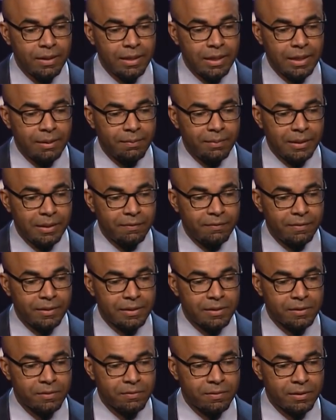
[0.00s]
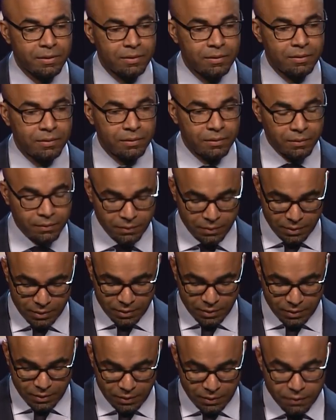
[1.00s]
I believe it is critical
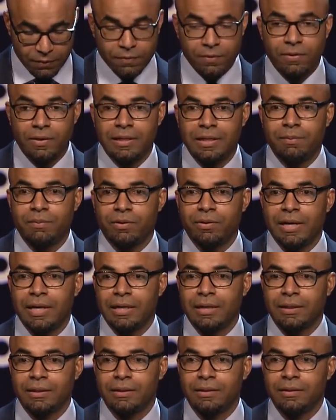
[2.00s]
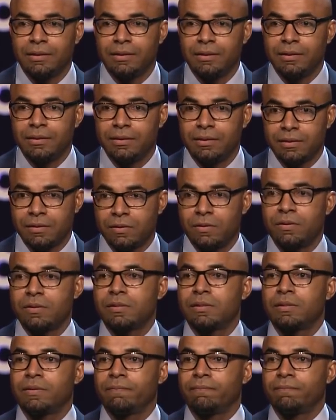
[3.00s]
for our democratic
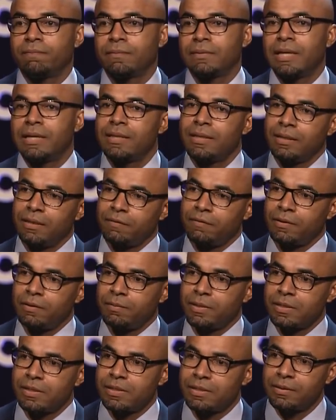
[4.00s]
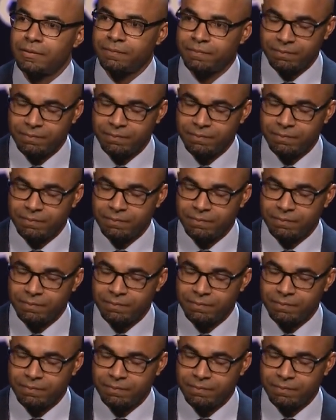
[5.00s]
discourse. Thank you very much.